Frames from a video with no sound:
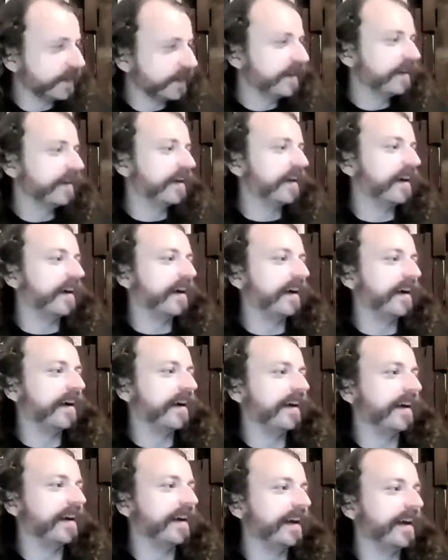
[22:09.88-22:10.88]

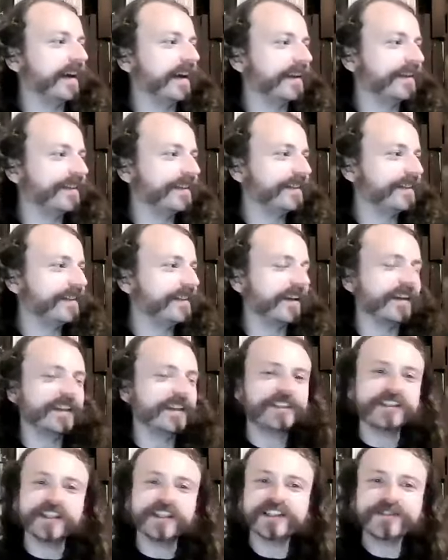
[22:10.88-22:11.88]
And,
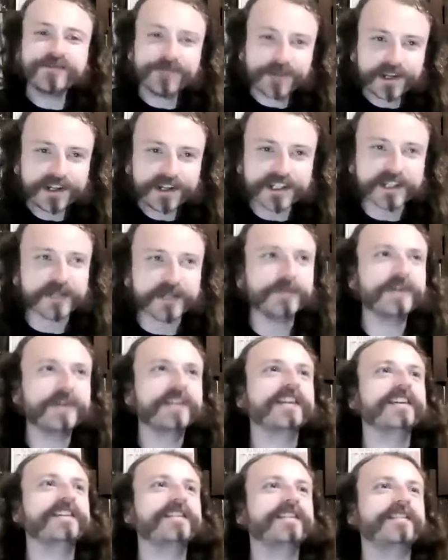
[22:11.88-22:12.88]
it's funny
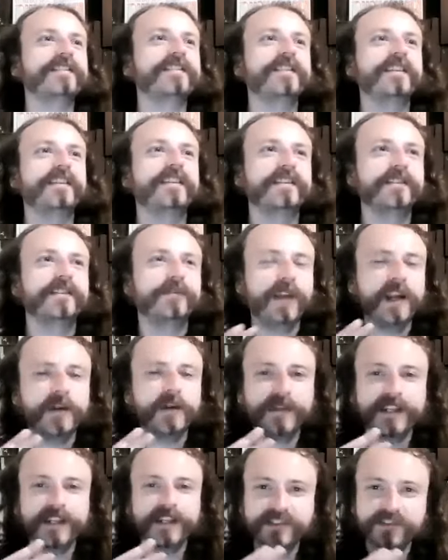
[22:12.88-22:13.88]
because the right
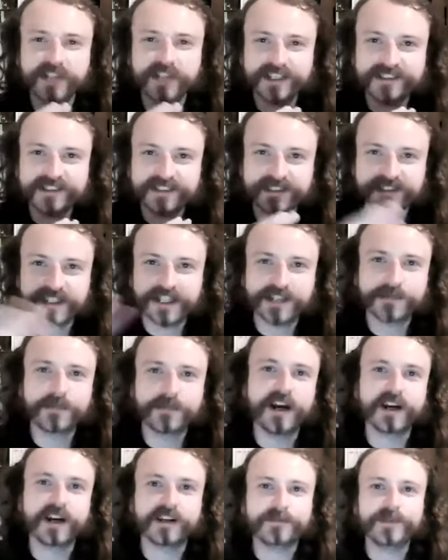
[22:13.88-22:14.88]
wing tries to
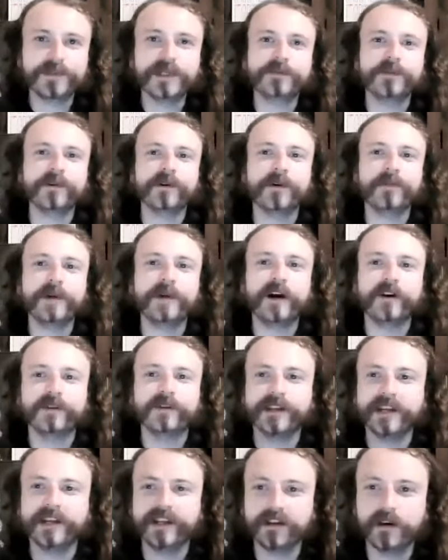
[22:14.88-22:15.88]
scaremonger people
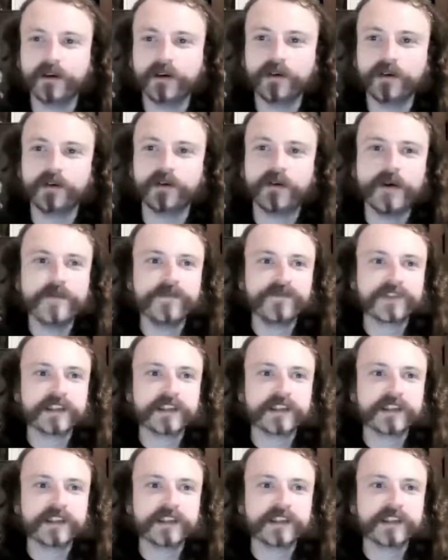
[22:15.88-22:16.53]
about like, oh,